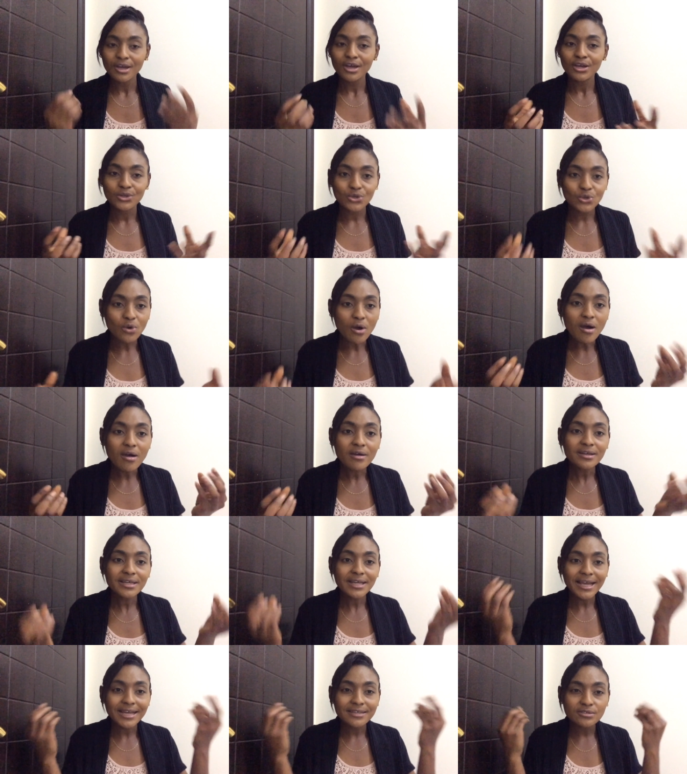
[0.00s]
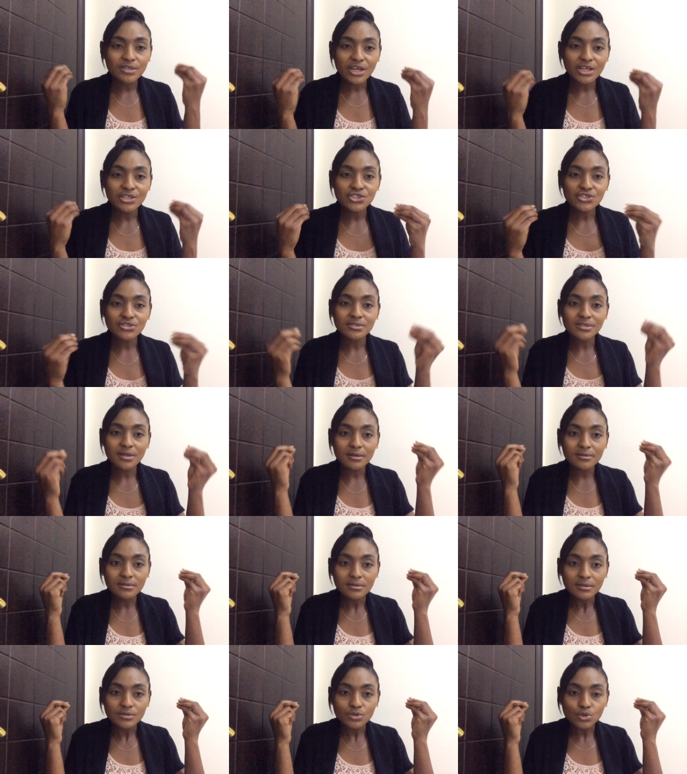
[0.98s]
You are the educational
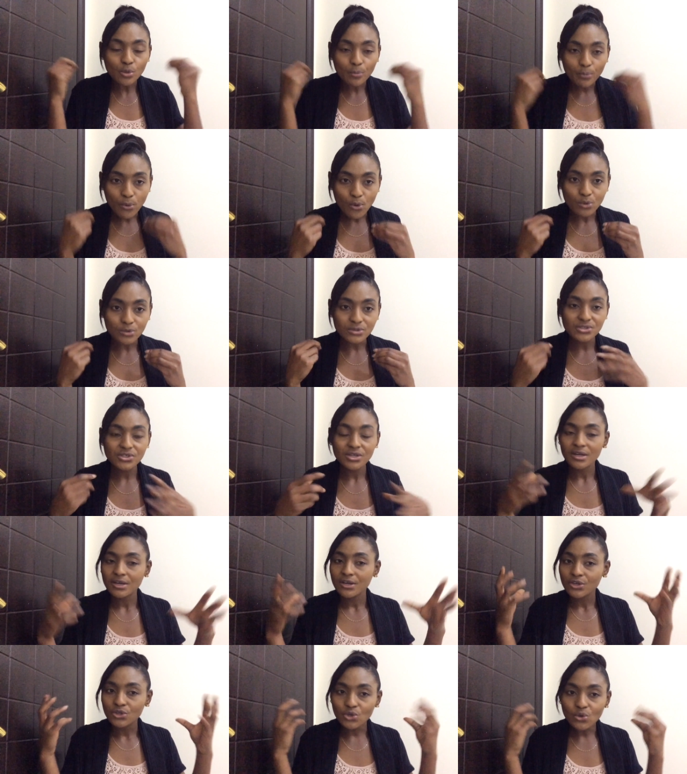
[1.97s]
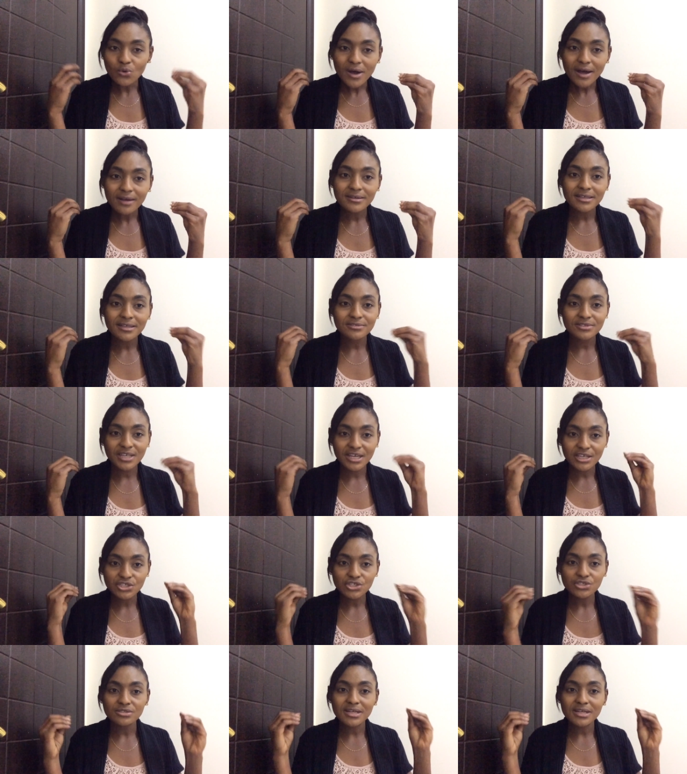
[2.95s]
support. You are the
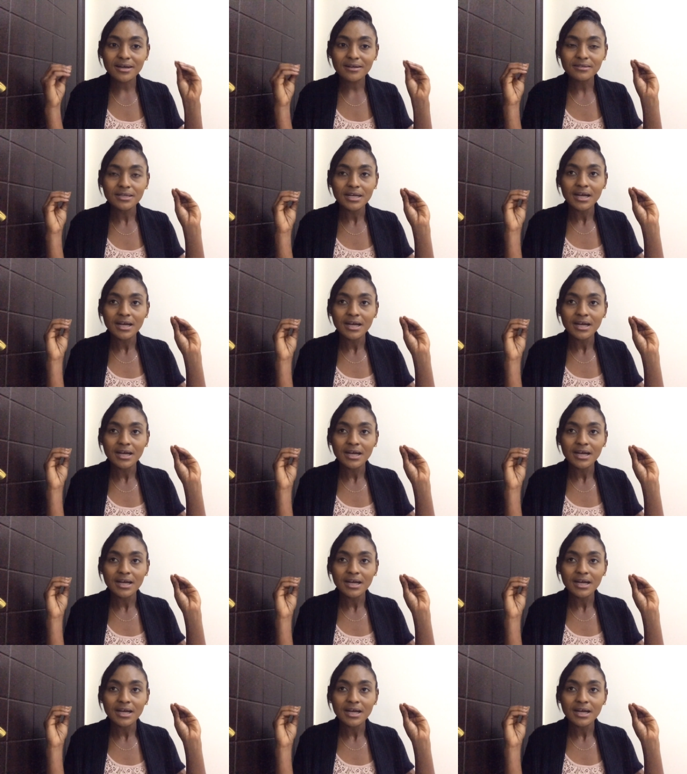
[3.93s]
educational